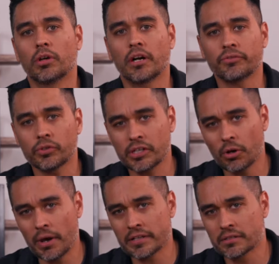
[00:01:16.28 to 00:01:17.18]
cover
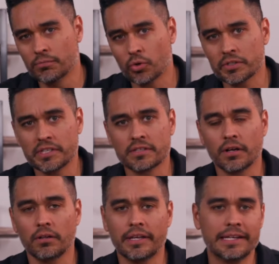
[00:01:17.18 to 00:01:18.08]
EOS in more
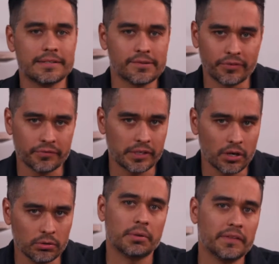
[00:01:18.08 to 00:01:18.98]
detail in a different
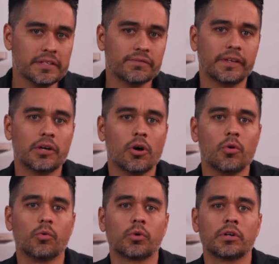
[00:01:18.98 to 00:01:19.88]
video, but in this
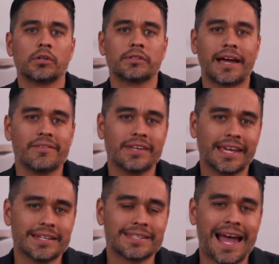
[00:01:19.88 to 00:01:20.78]
video, we're diving
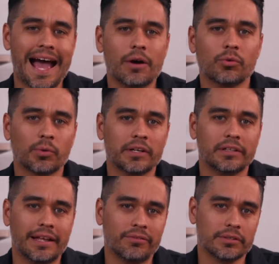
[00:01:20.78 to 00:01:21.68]
into how to run a
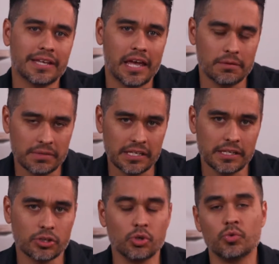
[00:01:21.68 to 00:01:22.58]
level 10
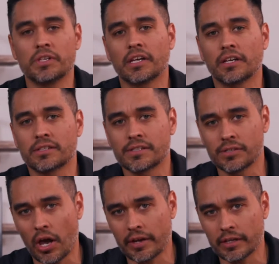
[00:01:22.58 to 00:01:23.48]
meeting using
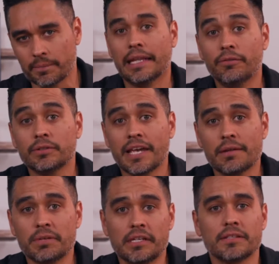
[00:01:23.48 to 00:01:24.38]
Asana. Level
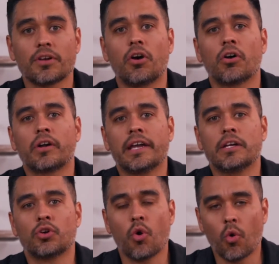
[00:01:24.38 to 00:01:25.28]
10 meetings are a
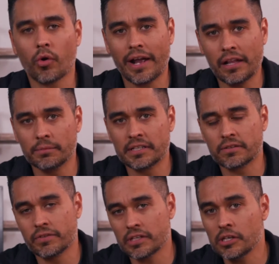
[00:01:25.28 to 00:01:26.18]
core element
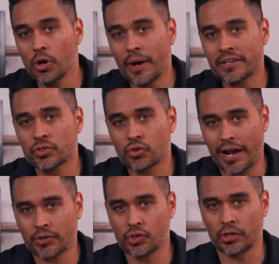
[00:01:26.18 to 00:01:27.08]
of the EOS traction